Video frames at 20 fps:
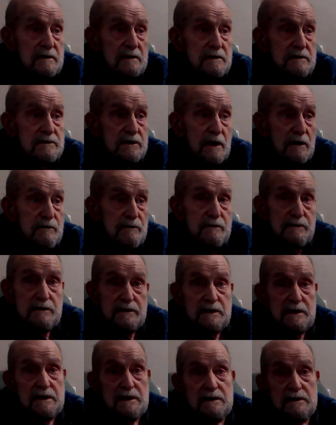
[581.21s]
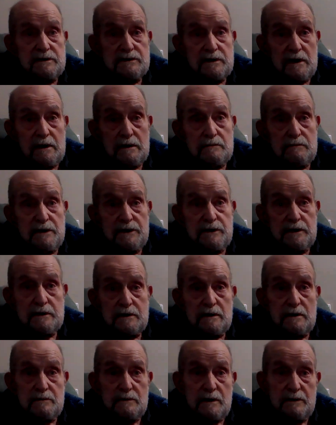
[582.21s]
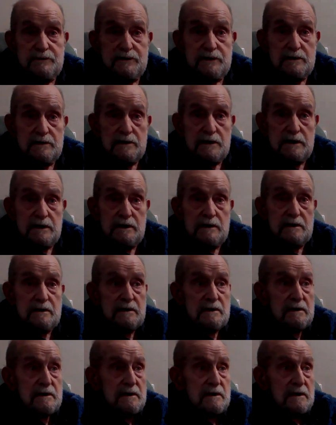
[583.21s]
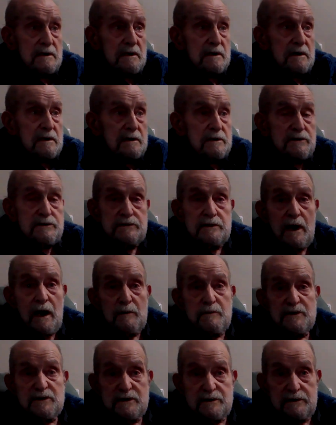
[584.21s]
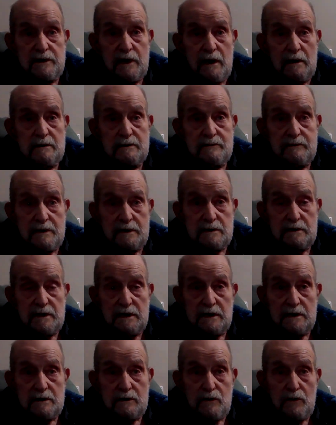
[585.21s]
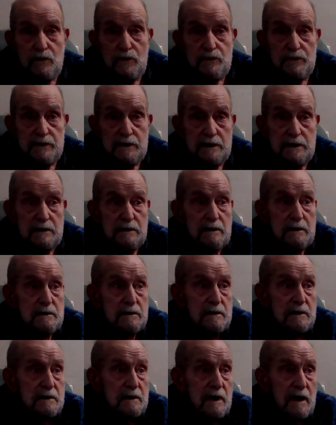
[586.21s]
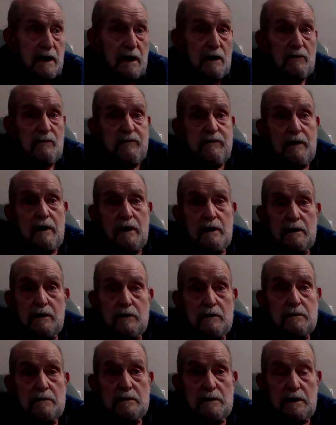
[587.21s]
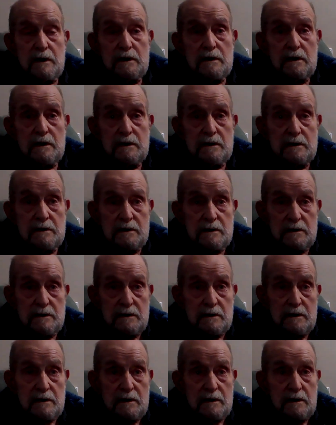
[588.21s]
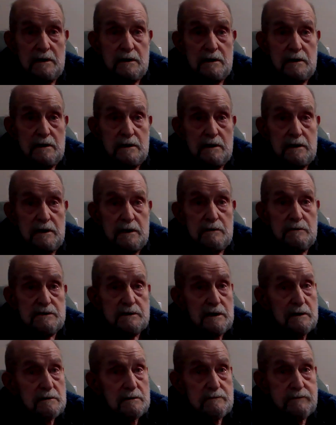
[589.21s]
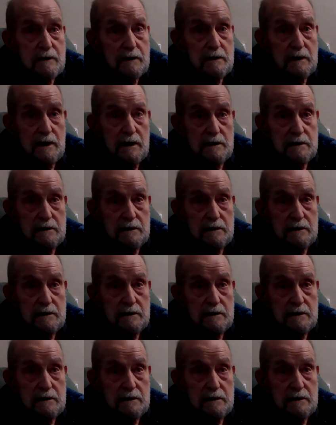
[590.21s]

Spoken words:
So we were there, so when you come up to the opposite Dover, they're called the Hellfire Corner, it was hellfire.